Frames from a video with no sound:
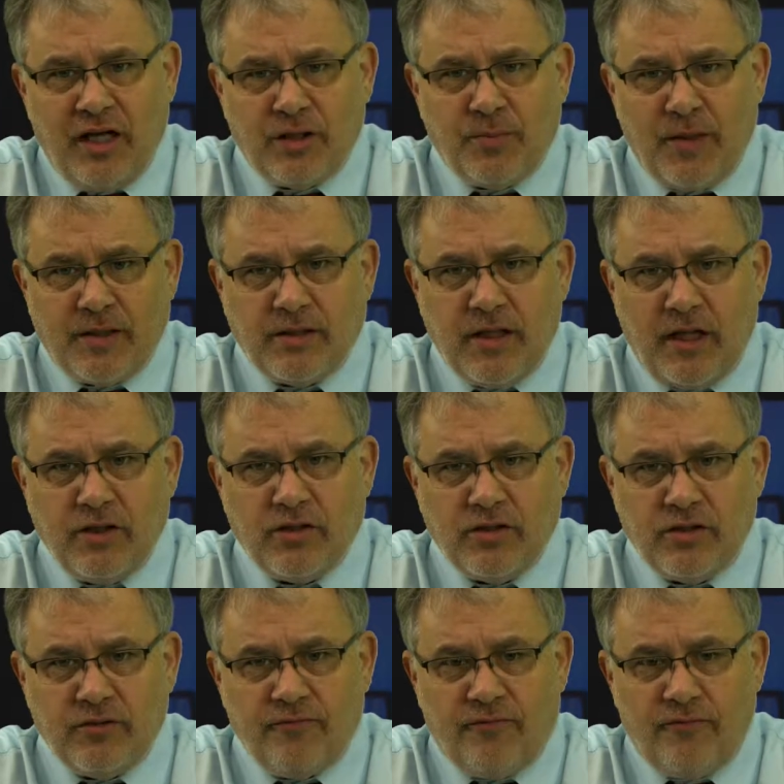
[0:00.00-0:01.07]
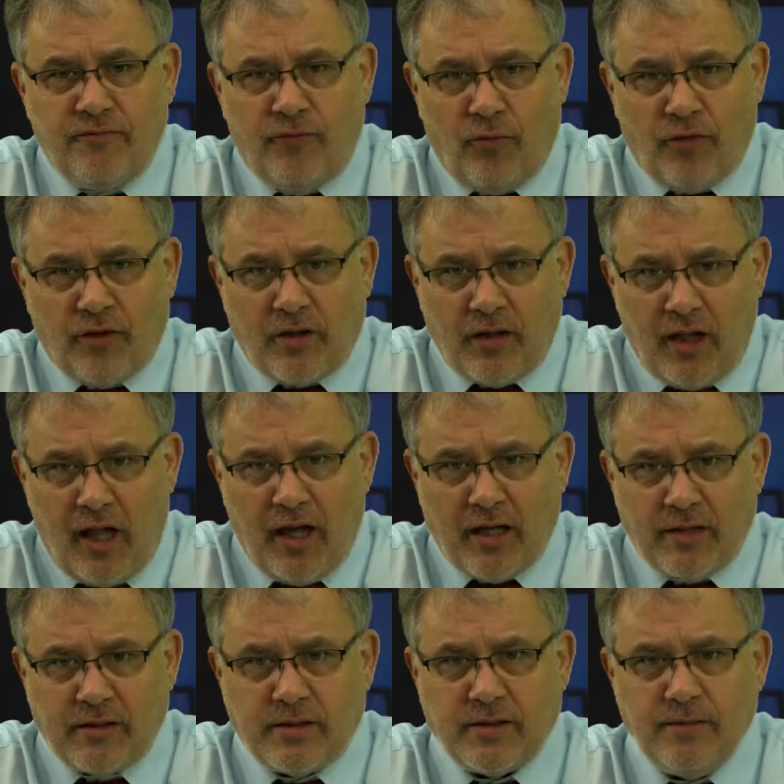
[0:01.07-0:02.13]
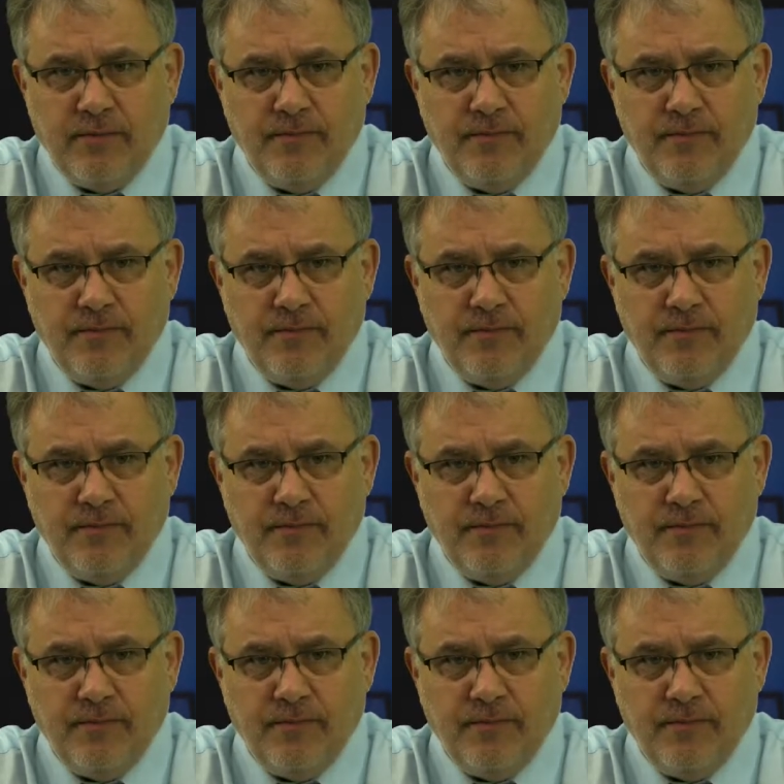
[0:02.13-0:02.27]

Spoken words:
expectations for the client